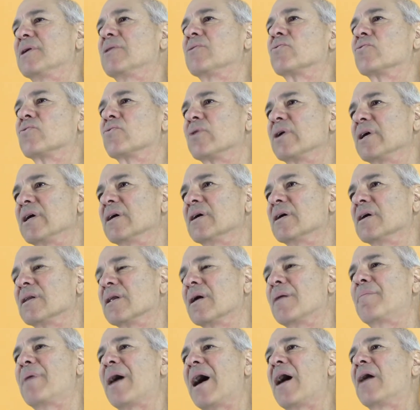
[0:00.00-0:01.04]
be
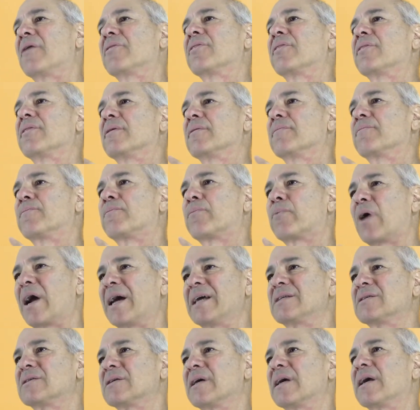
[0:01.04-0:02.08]
real about the
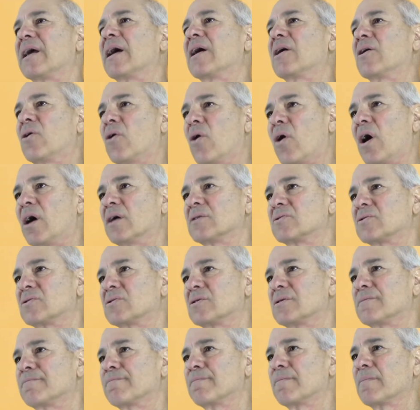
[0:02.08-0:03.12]
pricing and
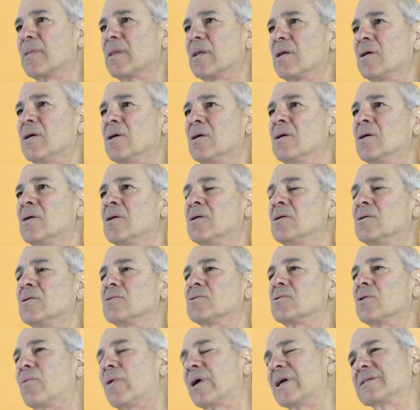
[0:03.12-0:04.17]
costs.
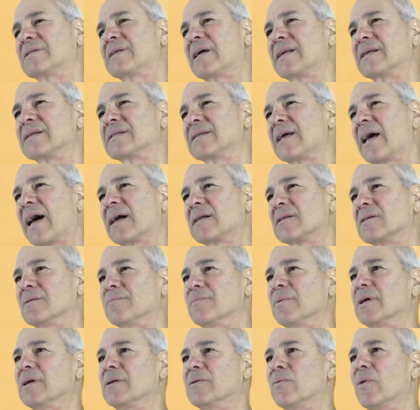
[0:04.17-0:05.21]
So what does that
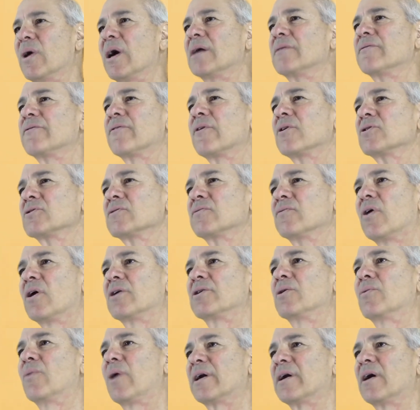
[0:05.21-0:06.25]
exactly mean? Well, first of
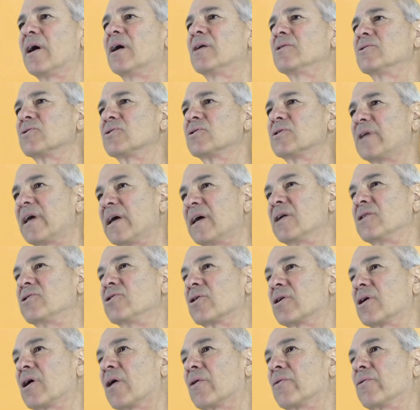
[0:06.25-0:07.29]
all, you want to
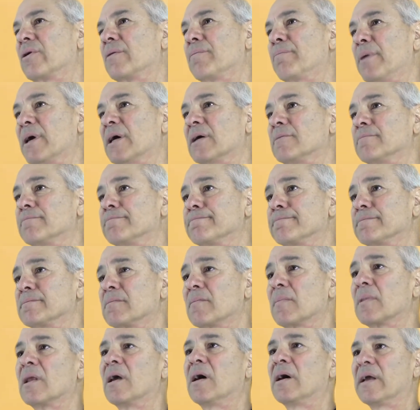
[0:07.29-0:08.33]
understand your current bill.
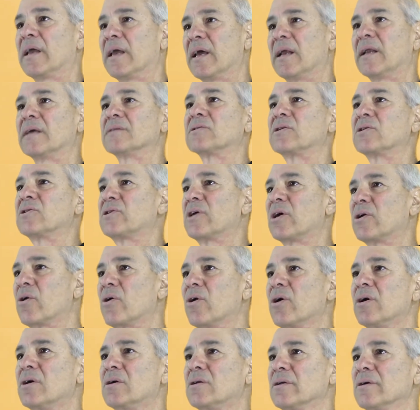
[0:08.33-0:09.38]
Again, as I said
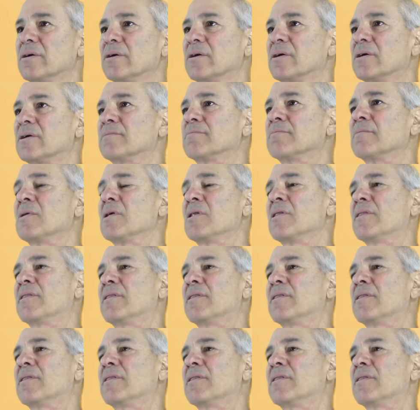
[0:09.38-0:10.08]
earlier,